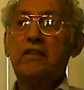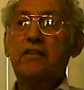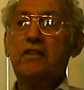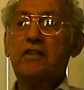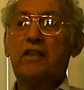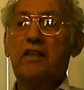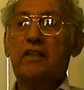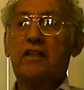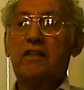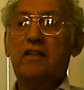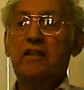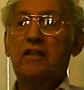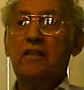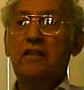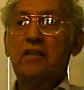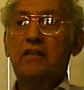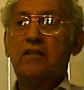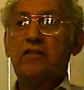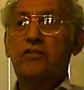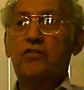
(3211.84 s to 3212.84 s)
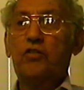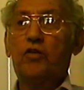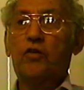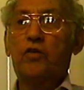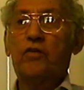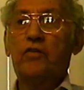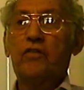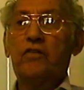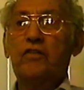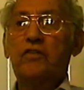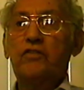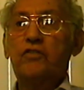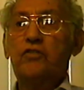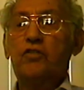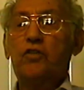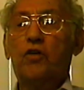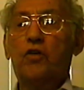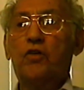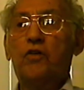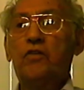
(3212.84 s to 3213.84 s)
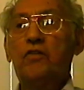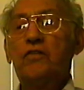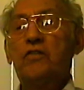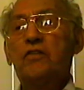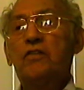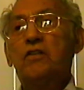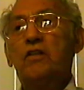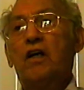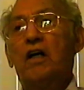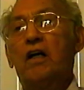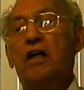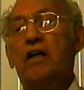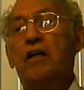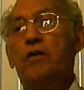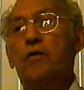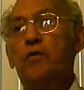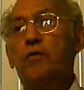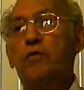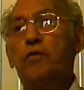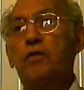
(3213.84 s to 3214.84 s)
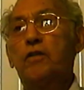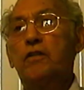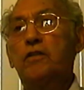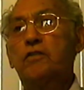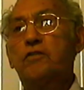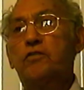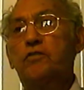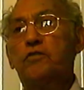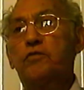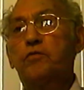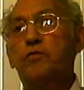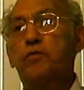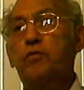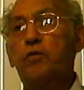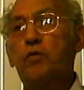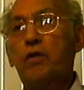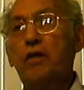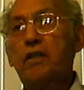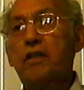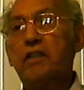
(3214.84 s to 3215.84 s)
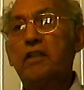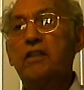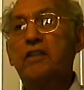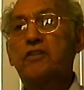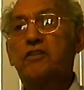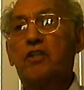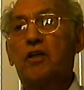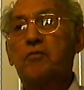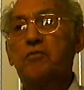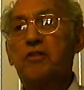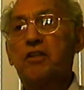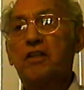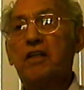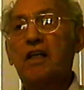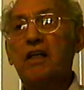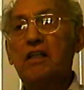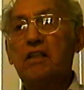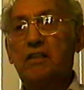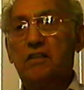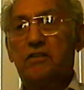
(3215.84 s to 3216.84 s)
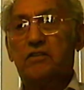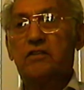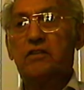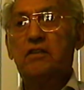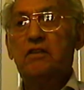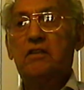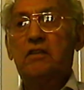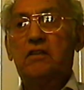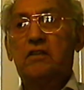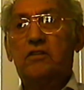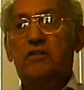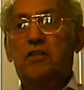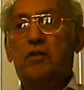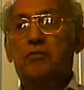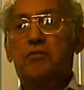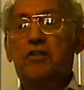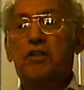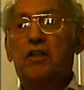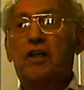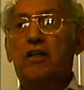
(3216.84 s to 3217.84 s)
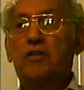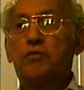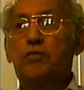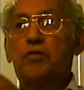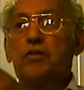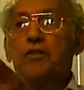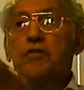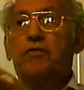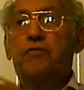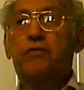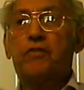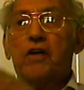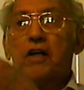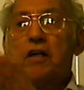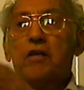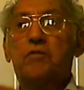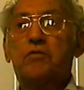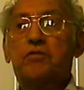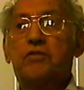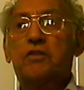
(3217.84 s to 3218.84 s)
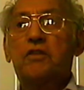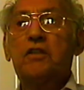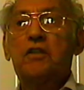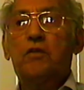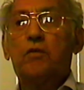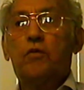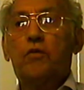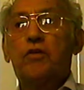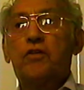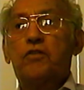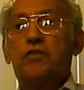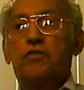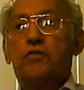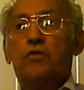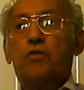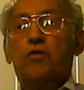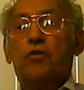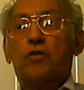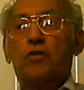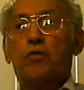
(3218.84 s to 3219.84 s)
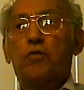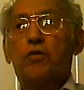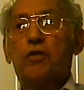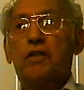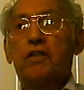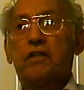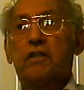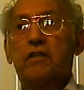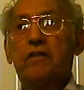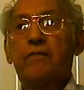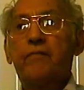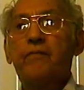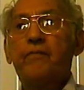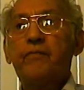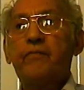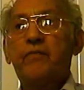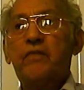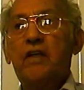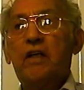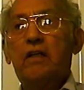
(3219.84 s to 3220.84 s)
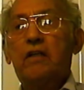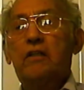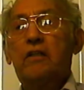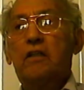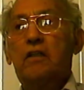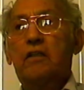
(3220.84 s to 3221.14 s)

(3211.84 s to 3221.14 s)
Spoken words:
yet. So, we was working in something else with the farms. We used to go to work and,